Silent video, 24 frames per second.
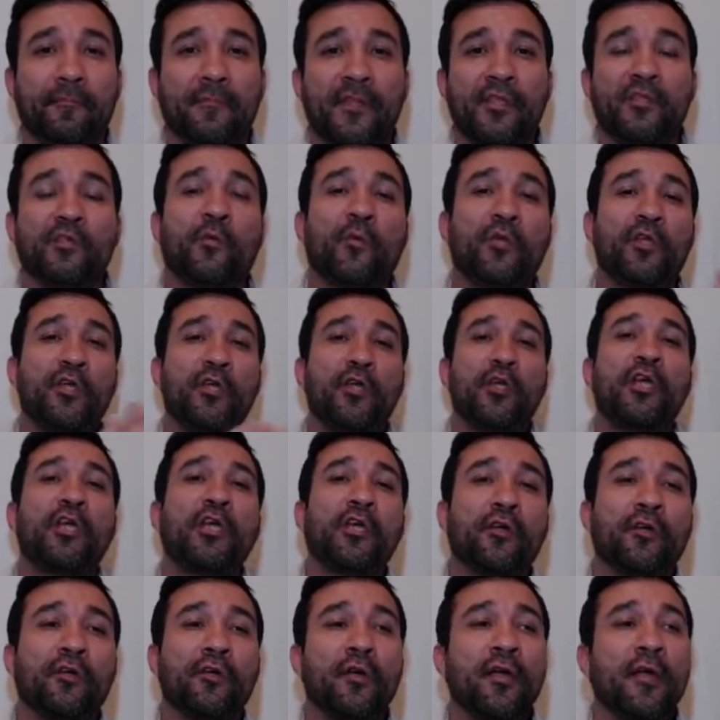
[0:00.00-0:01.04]
So when you
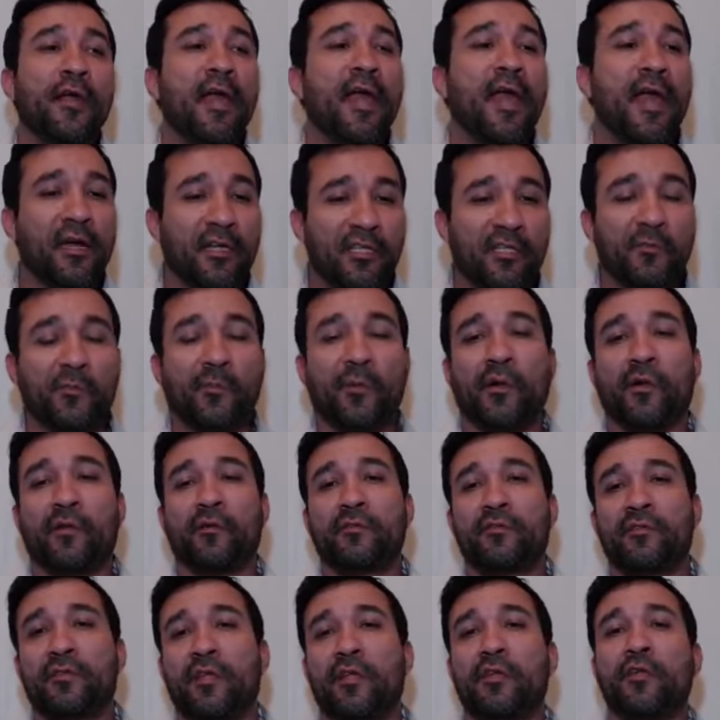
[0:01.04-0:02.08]
hear
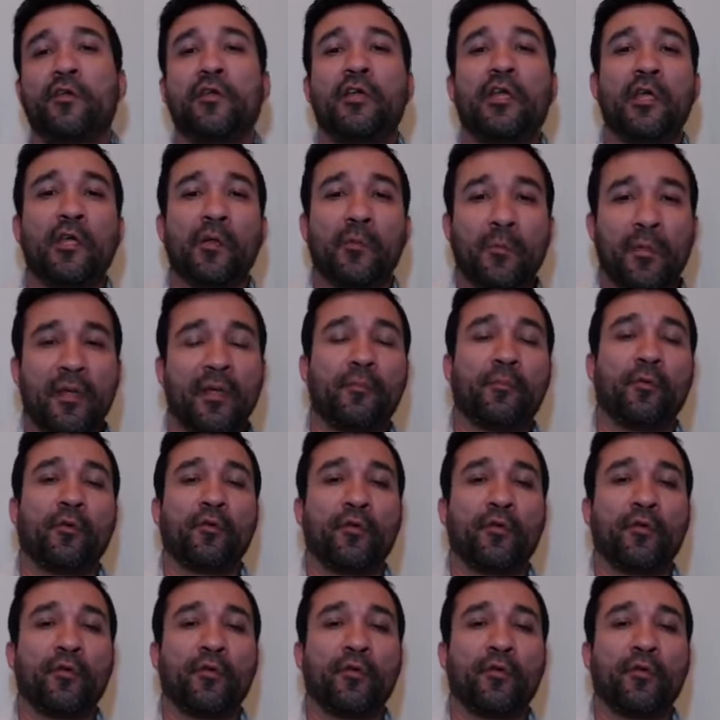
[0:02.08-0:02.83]
experts and you hear people,